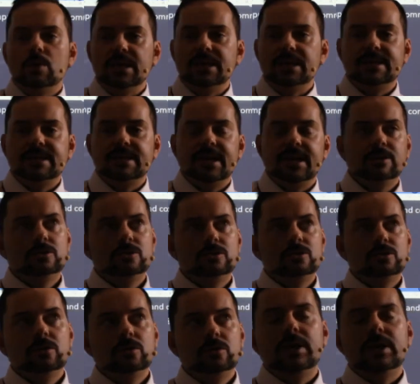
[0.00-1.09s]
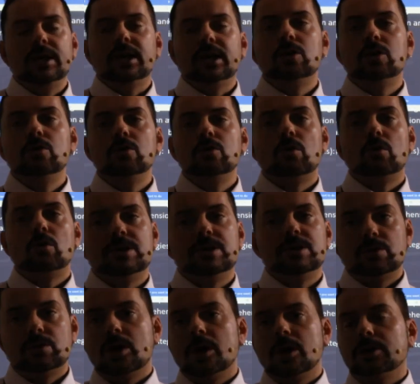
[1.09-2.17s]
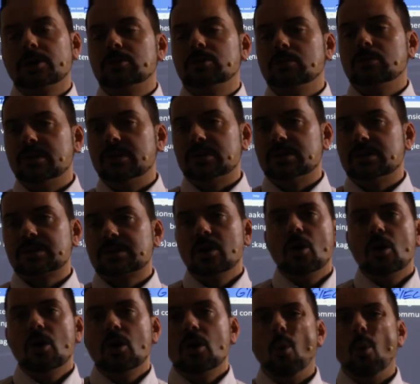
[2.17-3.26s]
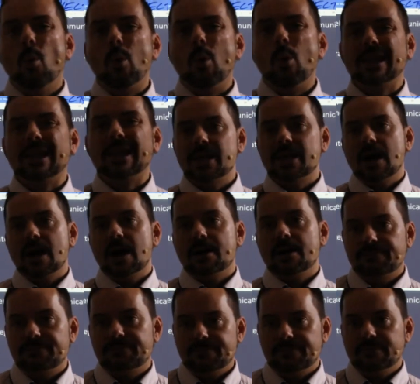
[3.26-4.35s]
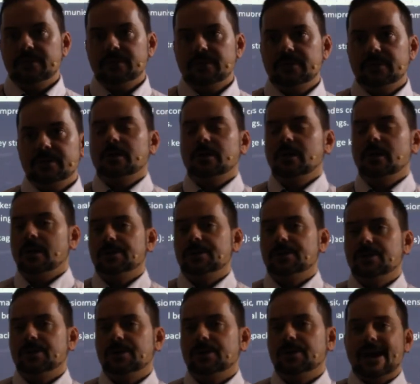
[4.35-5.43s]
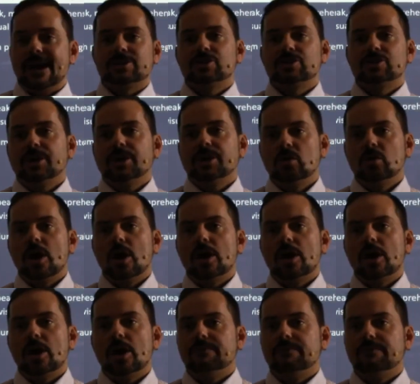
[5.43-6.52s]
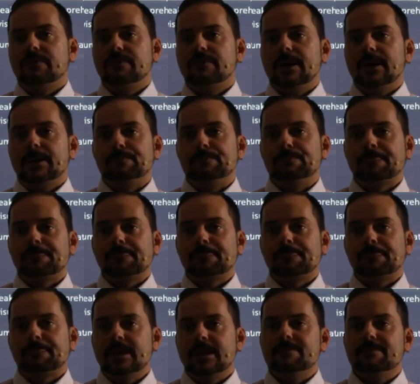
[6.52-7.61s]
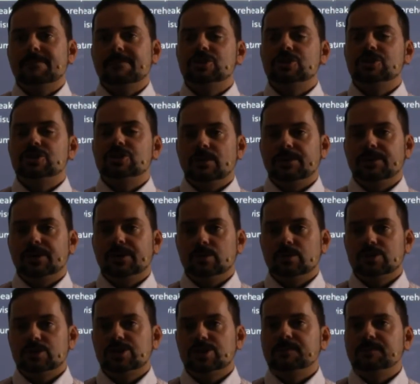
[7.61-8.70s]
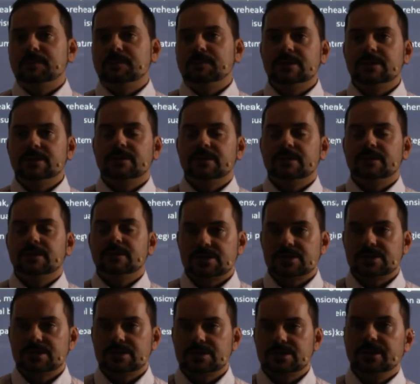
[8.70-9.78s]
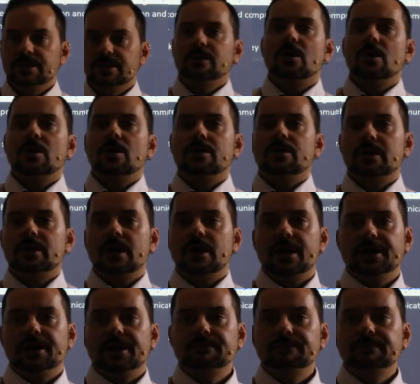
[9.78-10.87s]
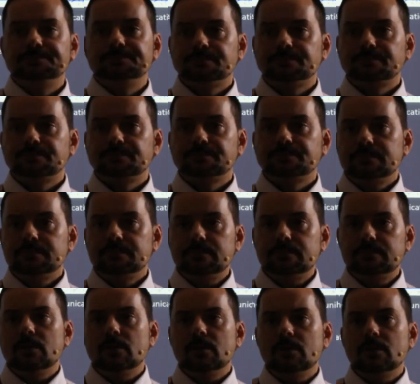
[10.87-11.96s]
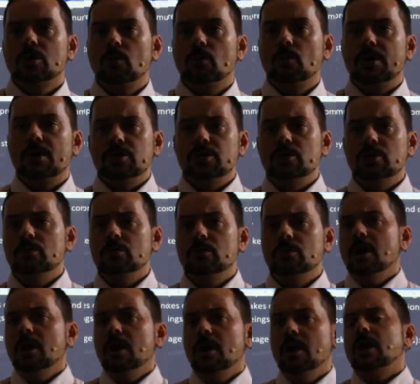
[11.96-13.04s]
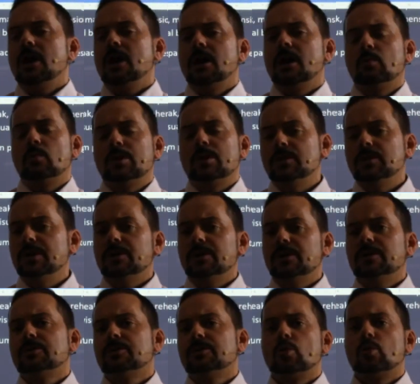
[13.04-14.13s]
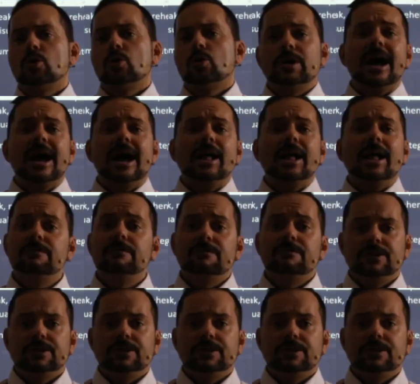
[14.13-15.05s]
tend to ignore this or not do this well enough. And there are actually a lot of images out there which speak to this online. So when you hear the word elephant, or